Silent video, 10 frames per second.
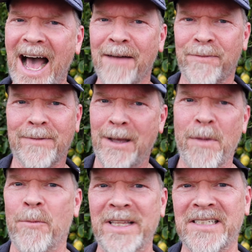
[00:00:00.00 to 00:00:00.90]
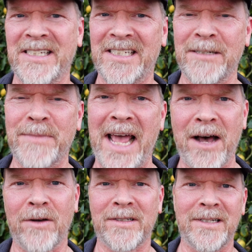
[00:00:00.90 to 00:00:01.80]
I've come up with a system
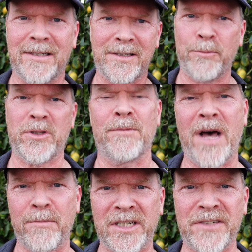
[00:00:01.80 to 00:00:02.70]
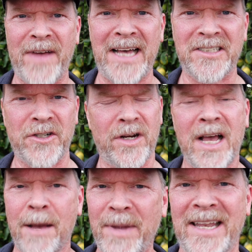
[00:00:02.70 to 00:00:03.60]
now to put them on much faster,
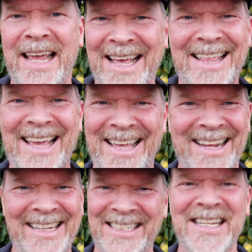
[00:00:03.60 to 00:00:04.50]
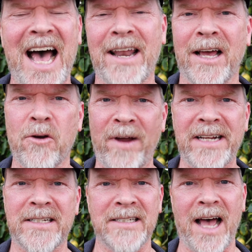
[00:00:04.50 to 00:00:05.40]
but it's not a
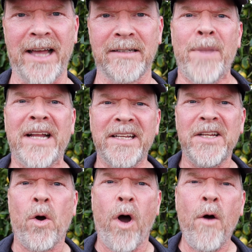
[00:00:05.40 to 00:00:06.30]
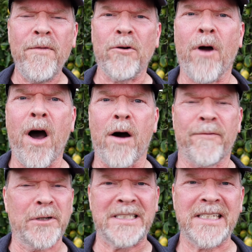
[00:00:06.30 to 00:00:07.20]
great design. But, you know, overall,
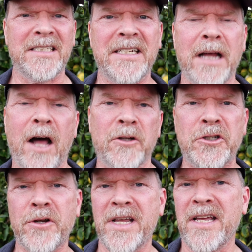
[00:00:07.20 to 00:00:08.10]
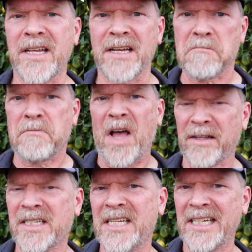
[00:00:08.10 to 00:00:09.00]
for $60, you're getting a
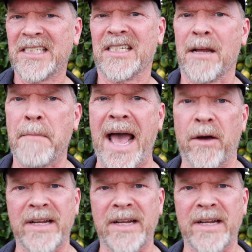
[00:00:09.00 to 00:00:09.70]
decent amount.